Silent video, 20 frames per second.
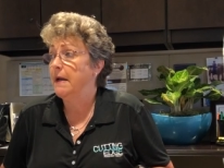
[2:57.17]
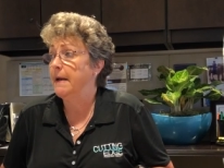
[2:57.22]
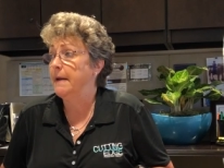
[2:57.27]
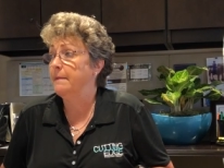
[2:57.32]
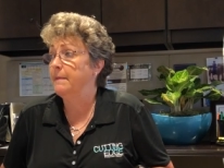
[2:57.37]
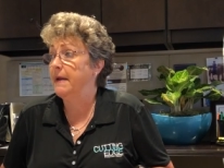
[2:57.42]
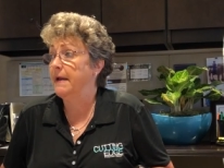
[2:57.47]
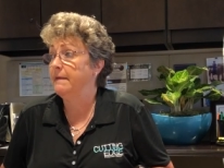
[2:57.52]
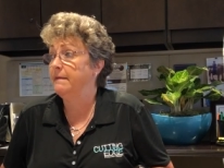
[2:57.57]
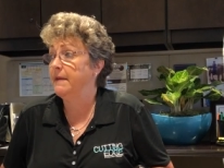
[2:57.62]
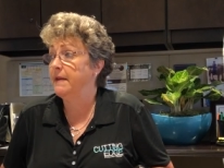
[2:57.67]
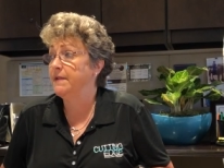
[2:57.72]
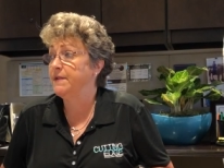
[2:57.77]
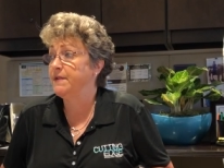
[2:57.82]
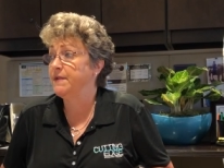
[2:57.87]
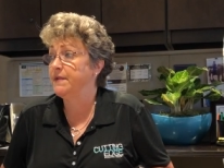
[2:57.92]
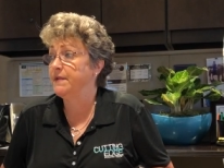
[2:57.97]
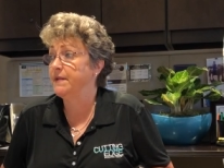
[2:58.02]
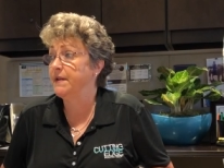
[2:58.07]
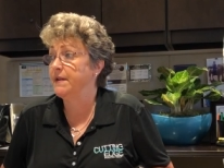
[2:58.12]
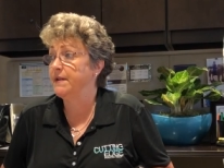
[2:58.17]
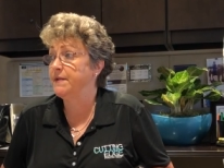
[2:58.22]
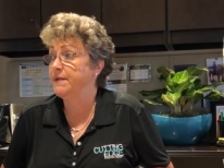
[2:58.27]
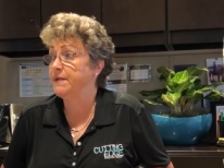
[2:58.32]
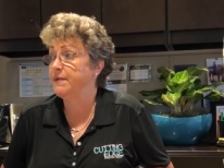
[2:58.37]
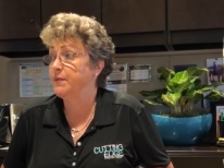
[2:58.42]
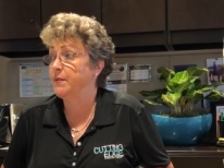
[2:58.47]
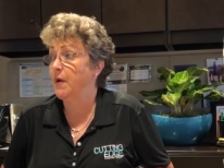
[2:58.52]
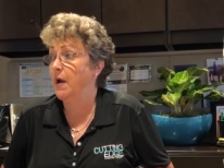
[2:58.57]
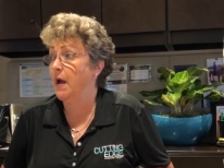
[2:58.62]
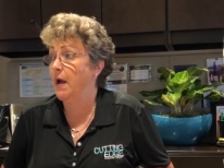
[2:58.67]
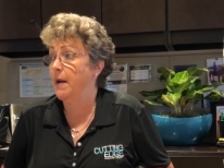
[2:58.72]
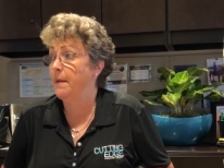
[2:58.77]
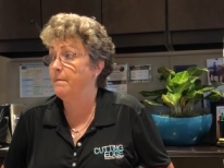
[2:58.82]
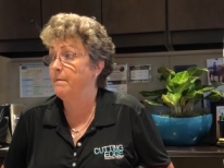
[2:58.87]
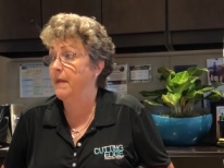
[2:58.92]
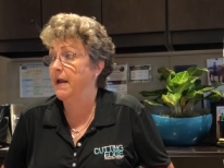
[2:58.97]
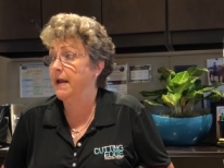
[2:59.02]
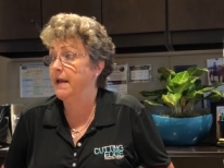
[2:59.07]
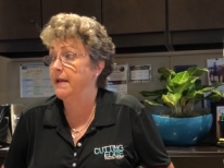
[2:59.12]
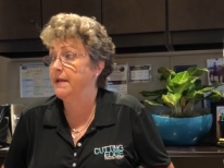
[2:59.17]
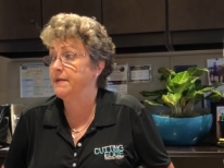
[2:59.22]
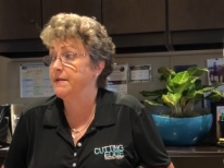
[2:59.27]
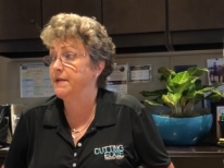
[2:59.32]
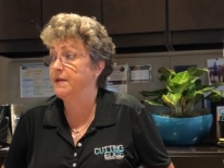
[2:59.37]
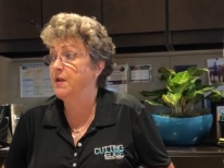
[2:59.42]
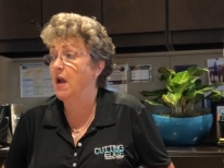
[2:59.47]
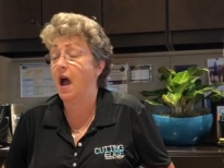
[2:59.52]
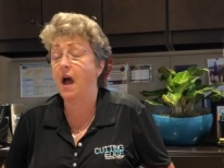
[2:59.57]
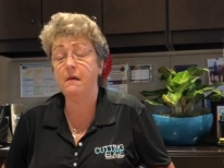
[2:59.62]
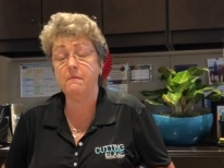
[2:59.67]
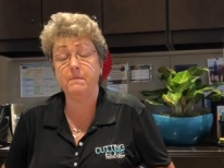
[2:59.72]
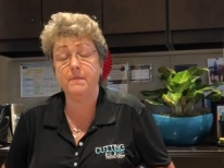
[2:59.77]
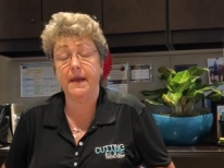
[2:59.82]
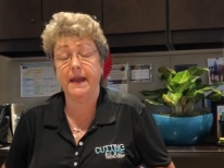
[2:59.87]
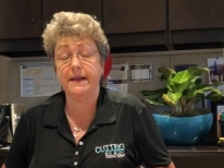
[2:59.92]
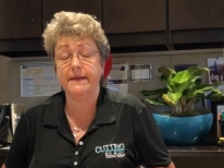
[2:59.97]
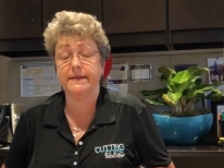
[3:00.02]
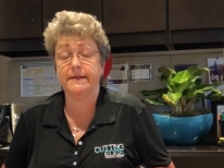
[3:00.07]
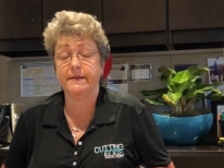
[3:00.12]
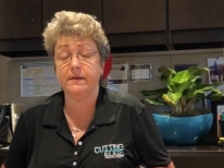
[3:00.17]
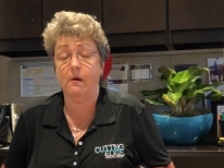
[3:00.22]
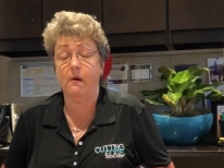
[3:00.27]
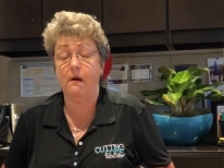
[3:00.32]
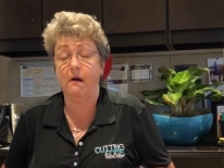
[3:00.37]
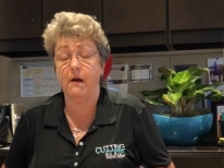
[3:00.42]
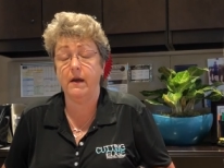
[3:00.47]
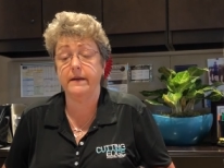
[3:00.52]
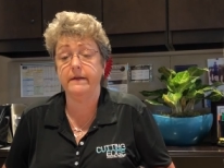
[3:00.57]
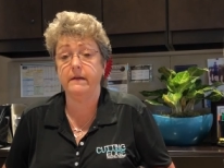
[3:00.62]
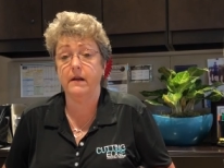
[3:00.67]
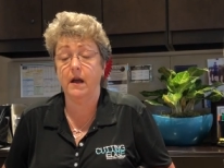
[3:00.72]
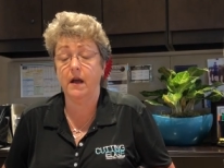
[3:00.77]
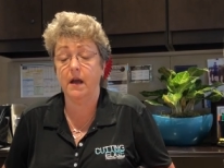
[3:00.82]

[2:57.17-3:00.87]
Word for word: um, and this this um, is not based on